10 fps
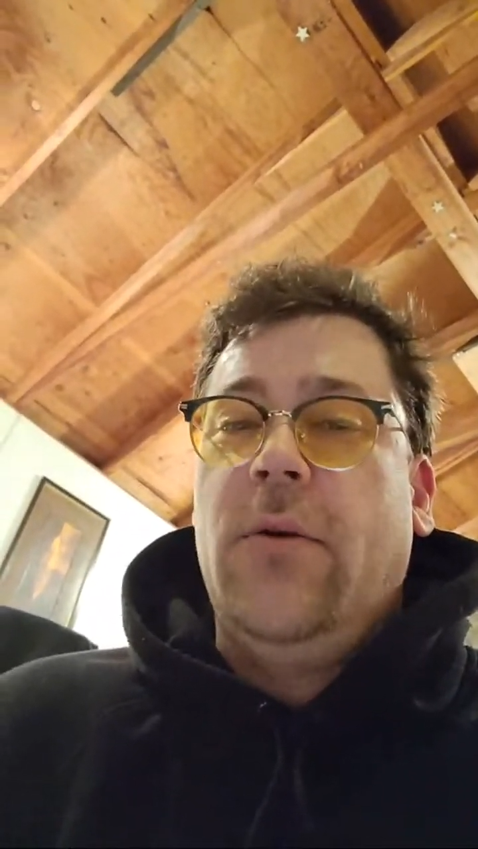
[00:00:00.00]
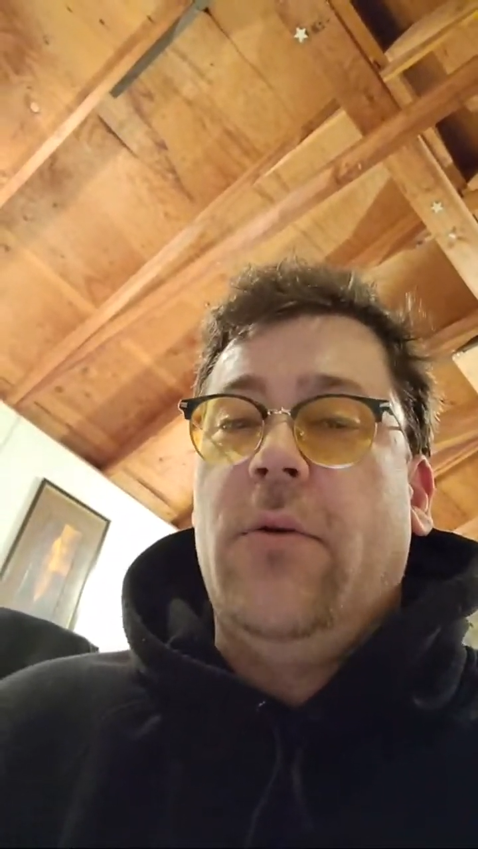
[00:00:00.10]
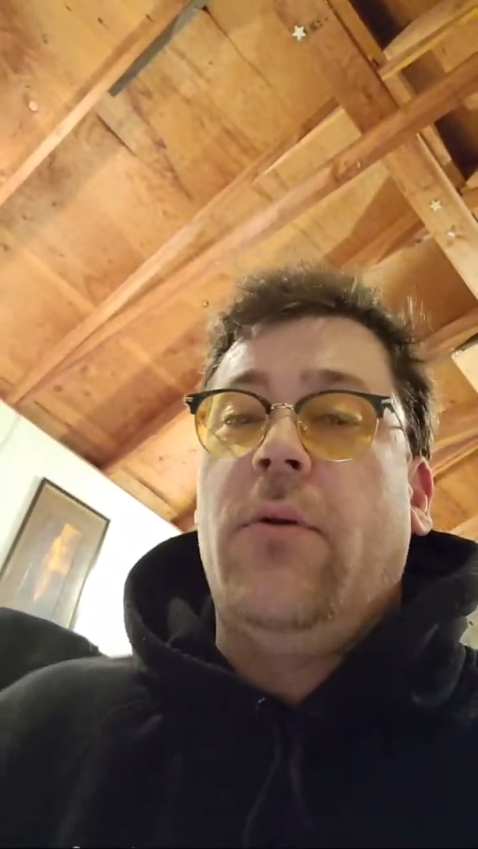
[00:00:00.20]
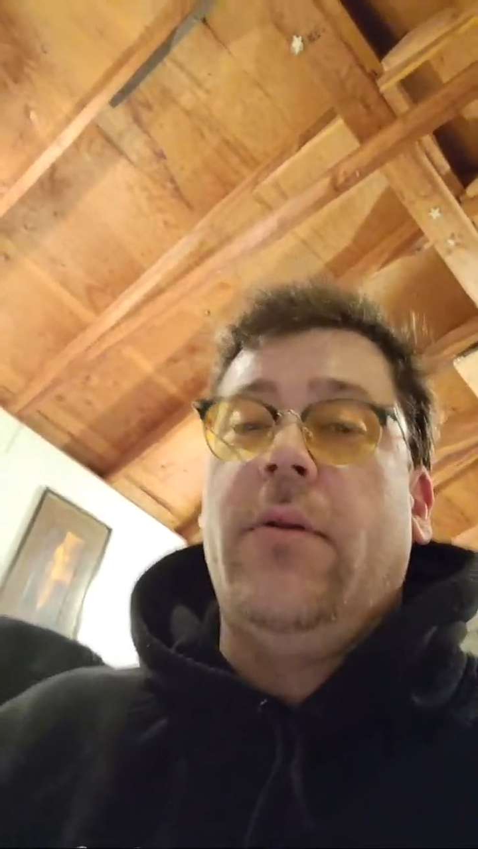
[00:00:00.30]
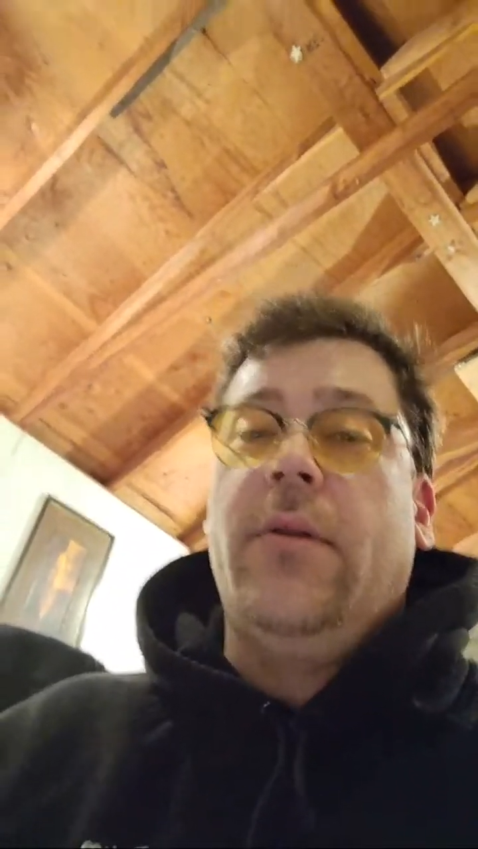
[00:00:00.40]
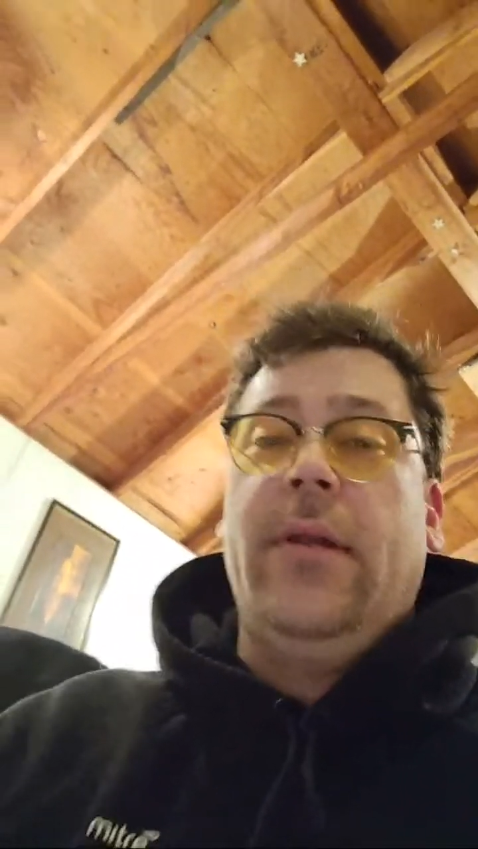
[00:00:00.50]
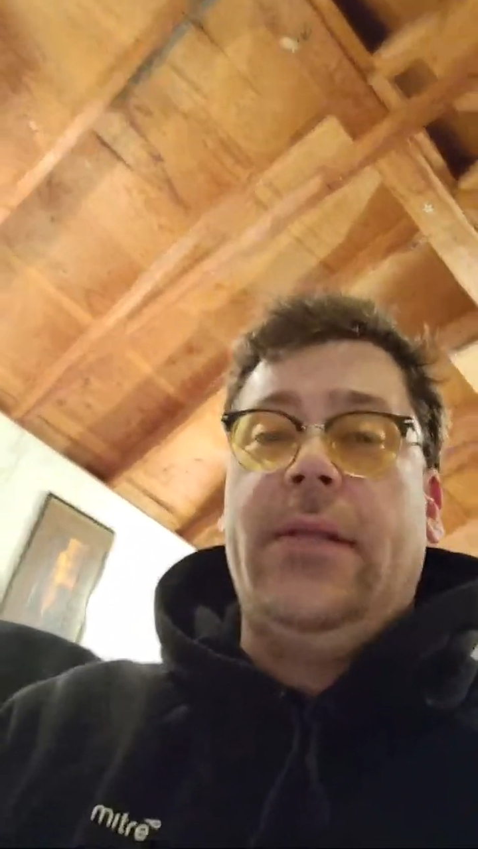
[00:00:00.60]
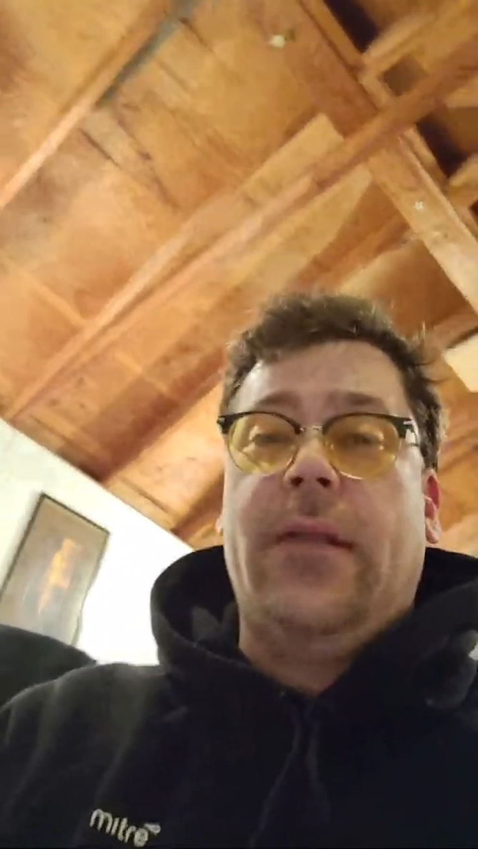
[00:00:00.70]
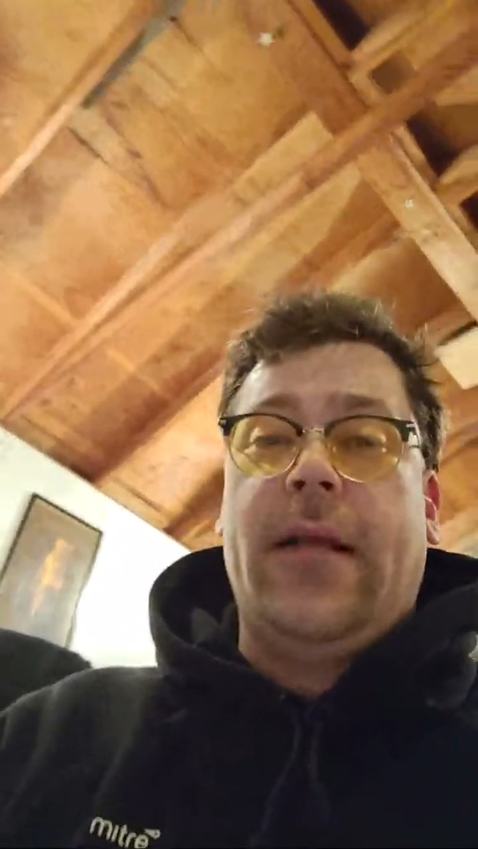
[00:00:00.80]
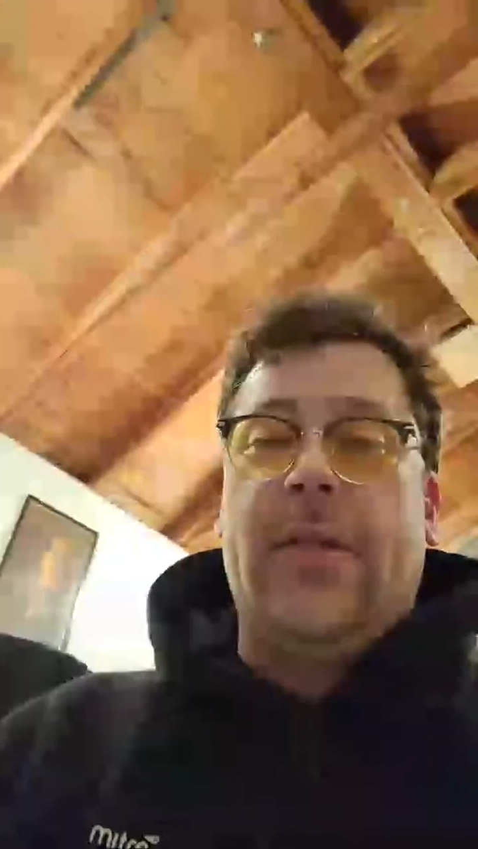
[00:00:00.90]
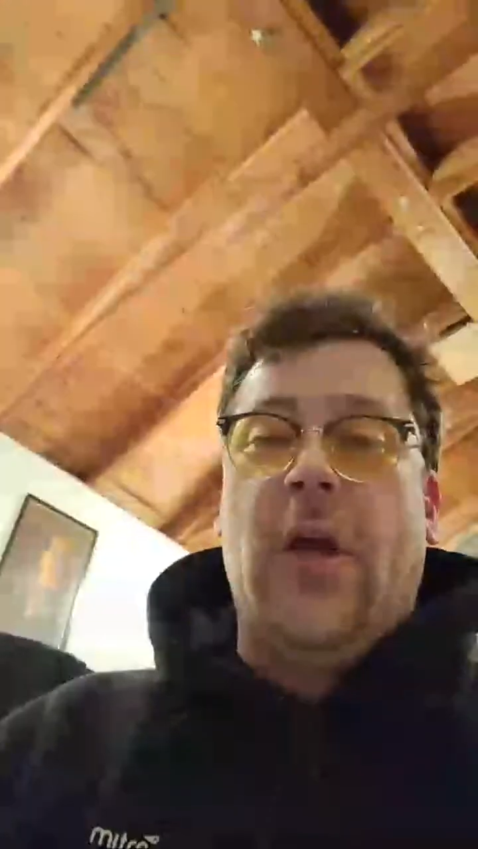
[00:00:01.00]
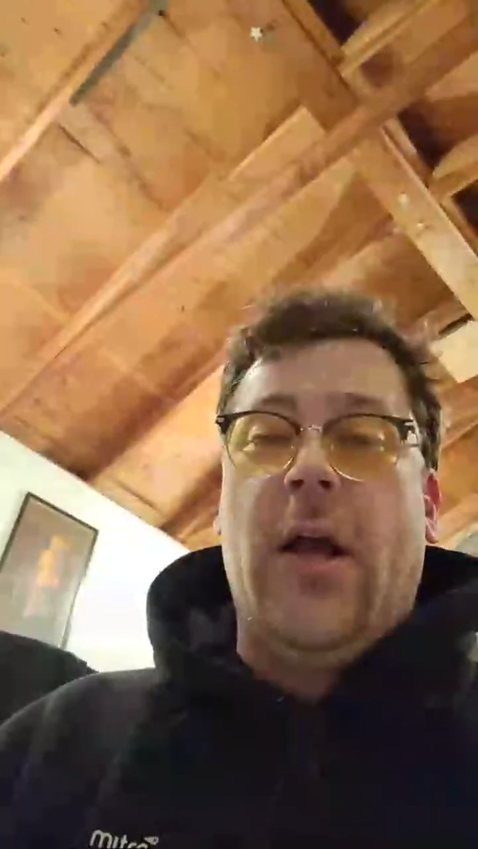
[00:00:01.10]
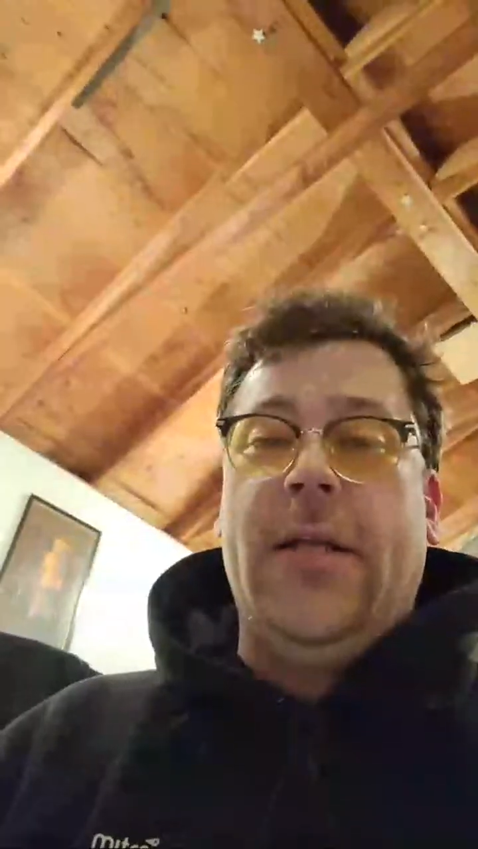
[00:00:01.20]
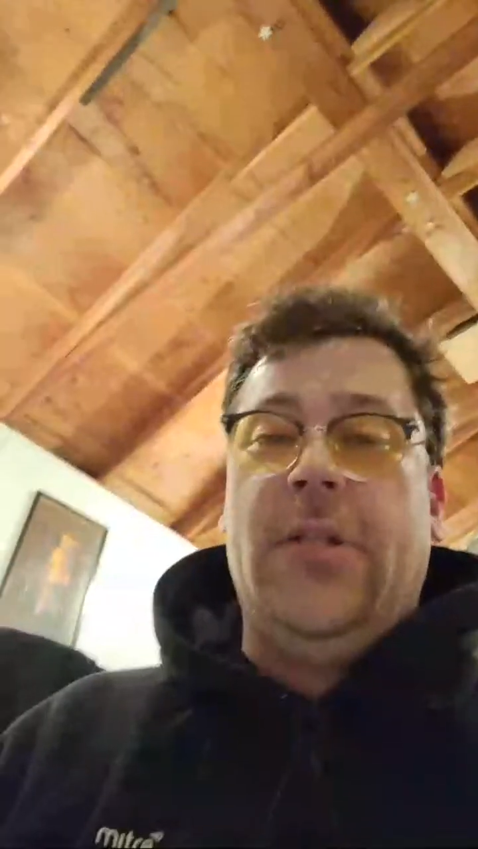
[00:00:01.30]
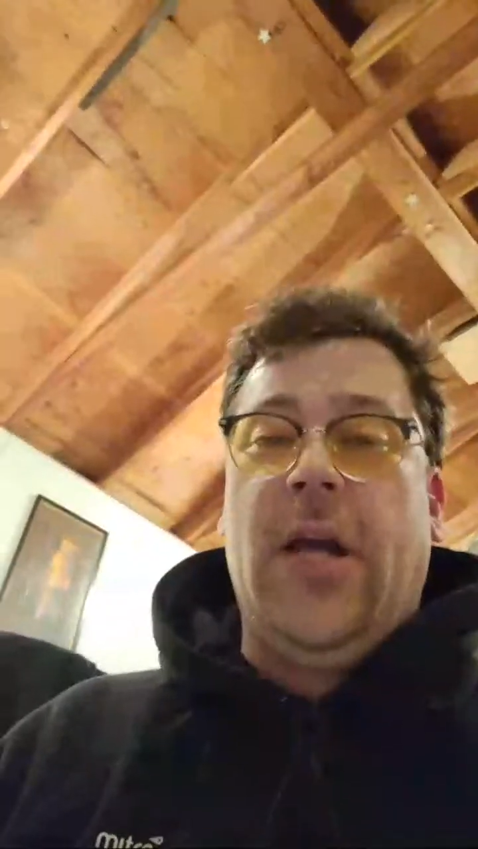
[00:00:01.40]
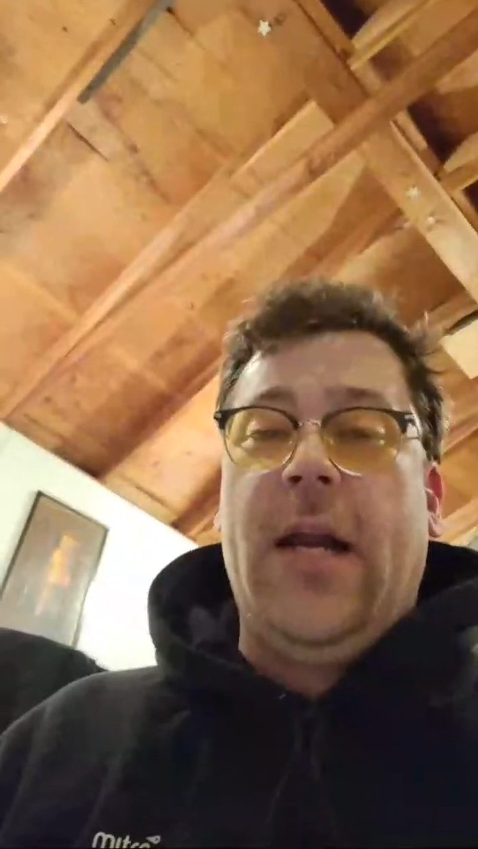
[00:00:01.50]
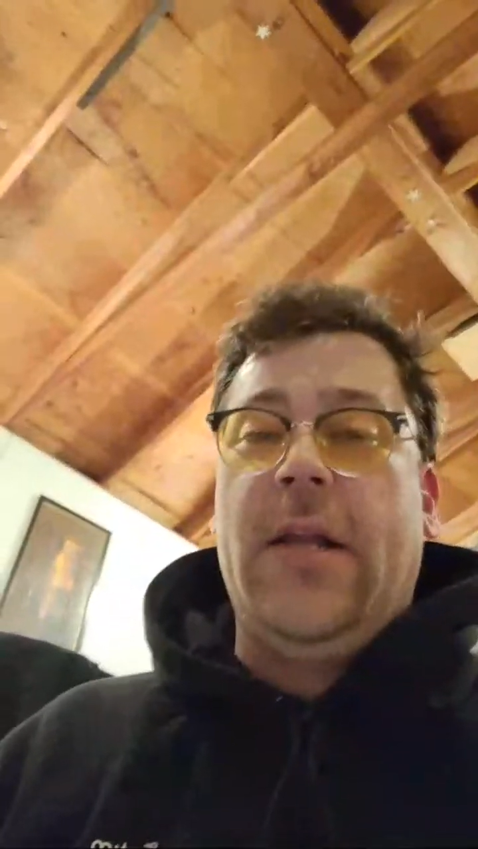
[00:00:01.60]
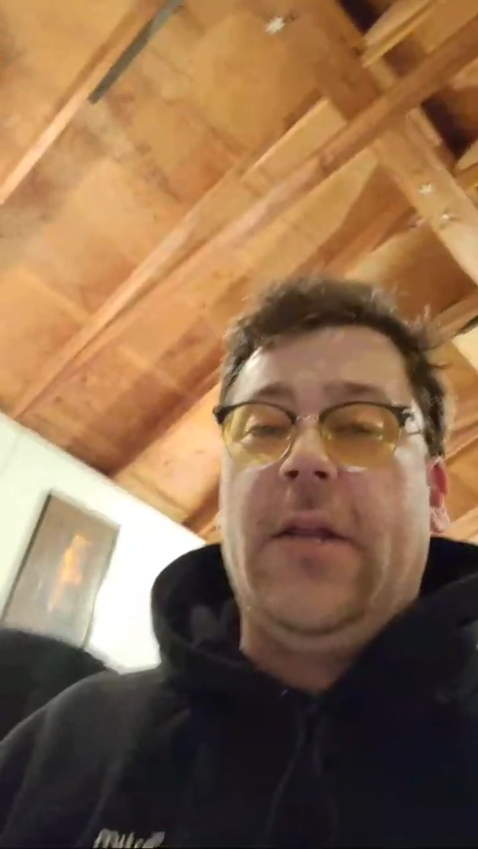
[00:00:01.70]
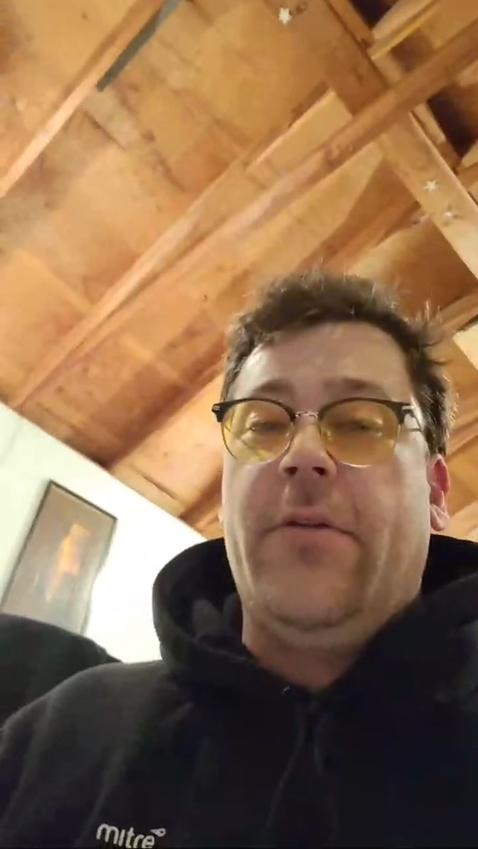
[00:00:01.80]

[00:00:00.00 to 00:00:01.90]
or at least like a dog in China.